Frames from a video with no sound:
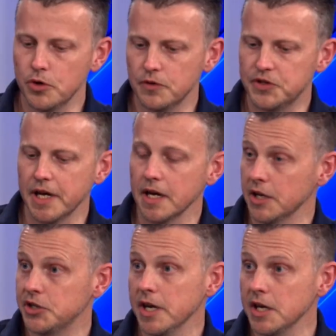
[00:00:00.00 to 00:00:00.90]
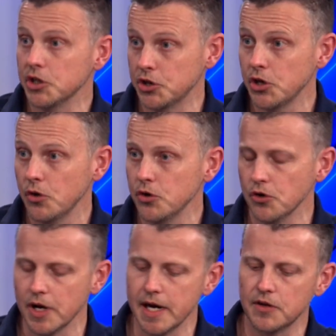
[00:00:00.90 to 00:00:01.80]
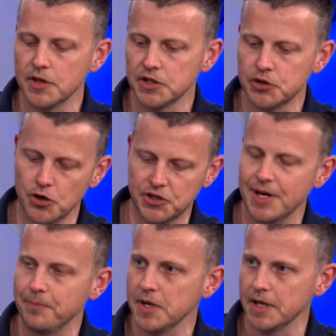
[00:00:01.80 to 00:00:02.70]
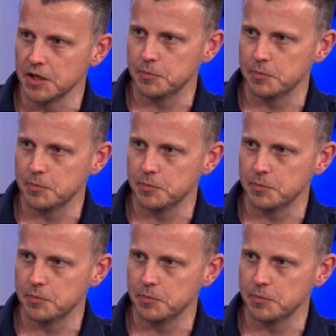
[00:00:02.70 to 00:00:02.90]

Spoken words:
you've said it. It's so unique. This is not something that has